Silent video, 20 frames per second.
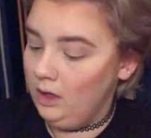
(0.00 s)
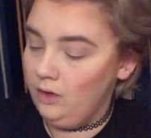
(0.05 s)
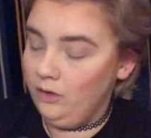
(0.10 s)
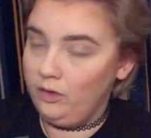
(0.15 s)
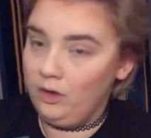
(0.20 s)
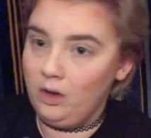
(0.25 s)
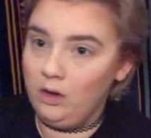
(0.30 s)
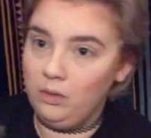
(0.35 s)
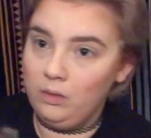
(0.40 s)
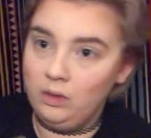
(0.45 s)

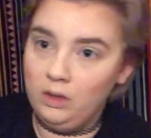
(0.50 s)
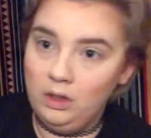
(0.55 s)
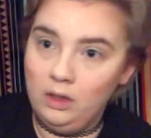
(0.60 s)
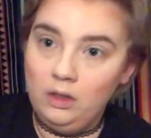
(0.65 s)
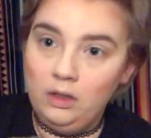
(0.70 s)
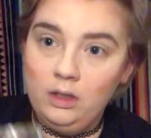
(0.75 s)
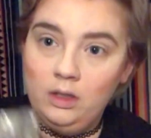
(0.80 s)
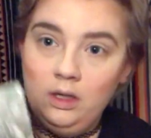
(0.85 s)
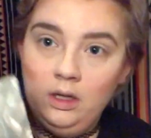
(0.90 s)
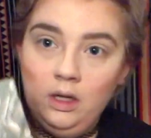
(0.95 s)
So
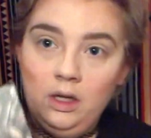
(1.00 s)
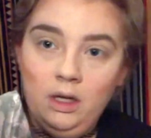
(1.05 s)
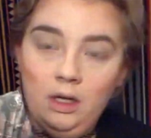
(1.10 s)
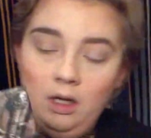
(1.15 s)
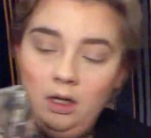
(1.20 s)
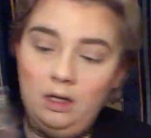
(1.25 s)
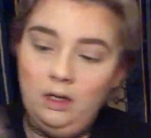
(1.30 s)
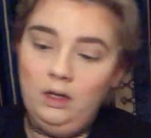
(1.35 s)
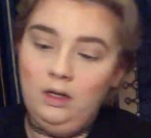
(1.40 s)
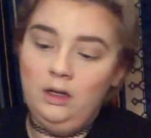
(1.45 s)

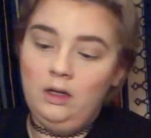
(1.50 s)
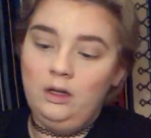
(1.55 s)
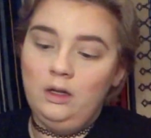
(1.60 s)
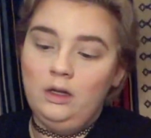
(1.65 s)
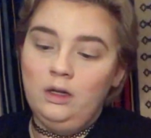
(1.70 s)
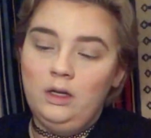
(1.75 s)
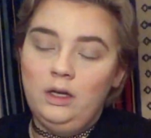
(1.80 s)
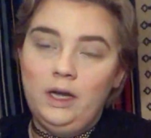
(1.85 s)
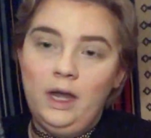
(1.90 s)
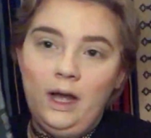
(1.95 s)

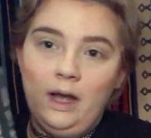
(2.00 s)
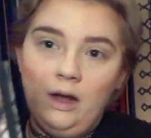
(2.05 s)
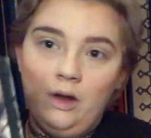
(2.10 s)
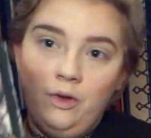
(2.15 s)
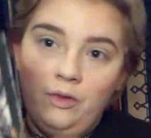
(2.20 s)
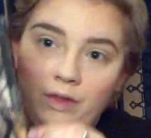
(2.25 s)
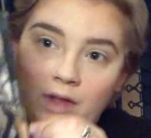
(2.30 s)
now,